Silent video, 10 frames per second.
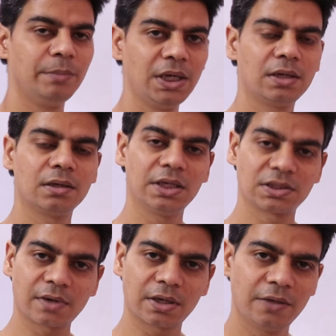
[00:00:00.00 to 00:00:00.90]
meet
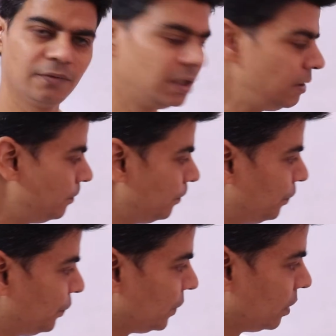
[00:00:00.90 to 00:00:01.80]
destructively,
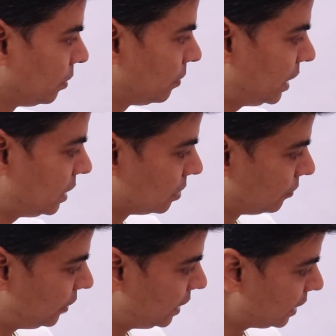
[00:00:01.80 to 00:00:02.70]
right,
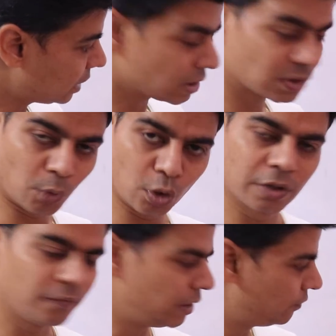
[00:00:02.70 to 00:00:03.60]
we get a
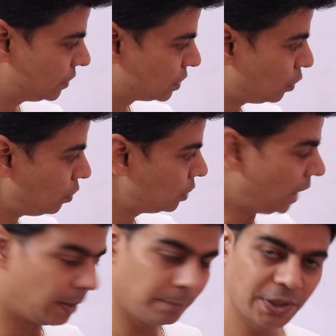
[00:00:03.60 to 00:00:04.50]
smaller wave. So
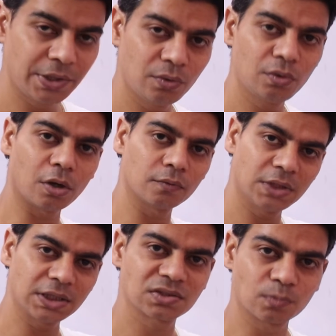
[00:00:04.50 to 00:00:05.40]
the amplitude of
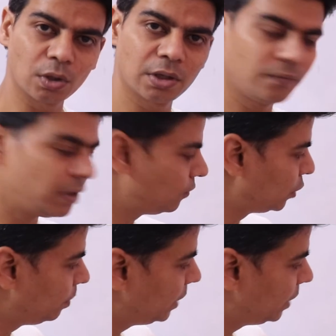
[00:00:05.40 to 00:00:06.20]
that smaller wave would